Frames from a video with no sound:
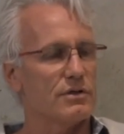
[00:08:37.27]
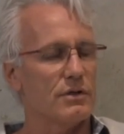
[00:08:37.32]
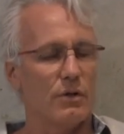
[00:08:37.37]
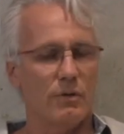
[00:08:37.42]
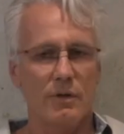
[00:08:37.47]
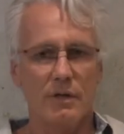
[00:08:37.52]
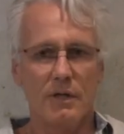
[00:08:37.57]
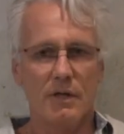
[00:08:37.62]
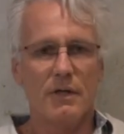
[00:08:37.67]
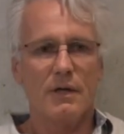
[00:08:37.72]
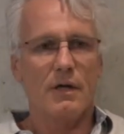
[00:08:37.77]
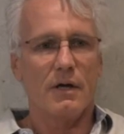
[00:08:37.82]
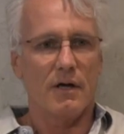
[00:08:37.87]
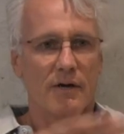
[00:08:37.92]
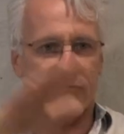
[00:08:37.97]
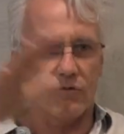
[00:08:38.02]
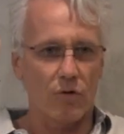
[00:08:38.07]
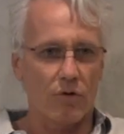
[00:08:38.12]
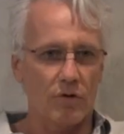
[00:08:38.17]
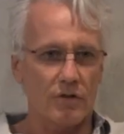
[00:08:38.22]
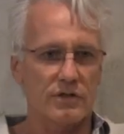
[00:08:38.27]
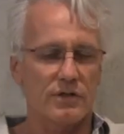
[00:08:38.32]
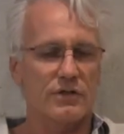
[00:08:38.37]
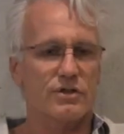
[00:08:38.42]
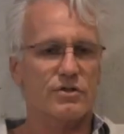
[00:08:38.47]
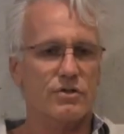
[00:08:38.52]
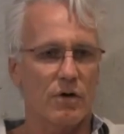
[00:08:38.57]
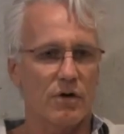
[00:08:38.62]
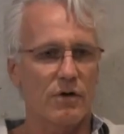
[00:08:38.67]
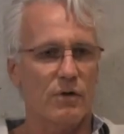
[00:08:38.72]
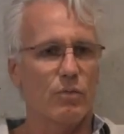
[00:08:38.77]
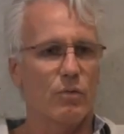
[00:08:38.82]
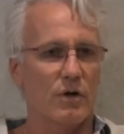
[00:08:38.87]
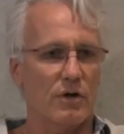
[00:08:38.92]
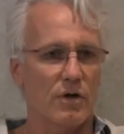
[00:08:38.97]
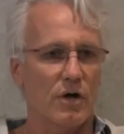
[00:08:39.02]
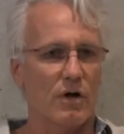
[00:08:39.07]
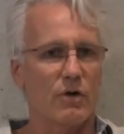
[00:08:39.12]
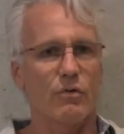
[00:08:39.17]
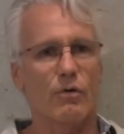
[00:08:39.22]
So, of course, it started in
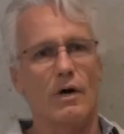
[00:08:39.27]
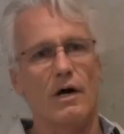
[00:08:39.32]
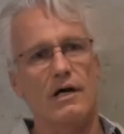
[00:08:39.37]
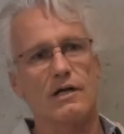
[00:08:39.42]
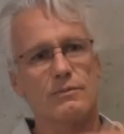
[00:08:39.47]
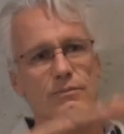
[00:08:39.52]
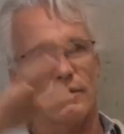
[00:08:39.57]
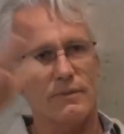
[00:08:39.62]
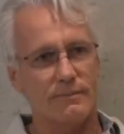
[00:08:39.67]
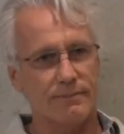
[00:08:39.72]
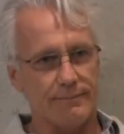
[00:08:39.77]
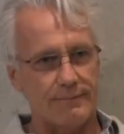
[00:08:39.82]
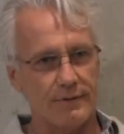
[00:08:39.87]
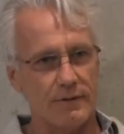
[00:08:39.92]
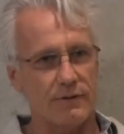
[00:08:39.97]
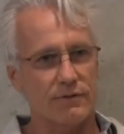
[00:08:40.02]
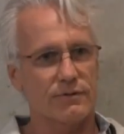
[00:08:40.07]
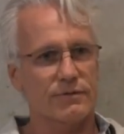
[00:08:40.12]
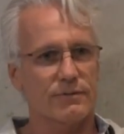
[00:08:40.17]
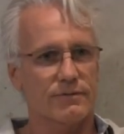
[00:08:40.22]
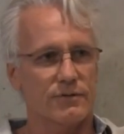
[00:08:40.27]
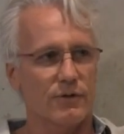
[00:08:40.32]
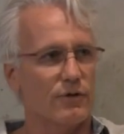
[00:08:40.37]
one car garage, but you know, right.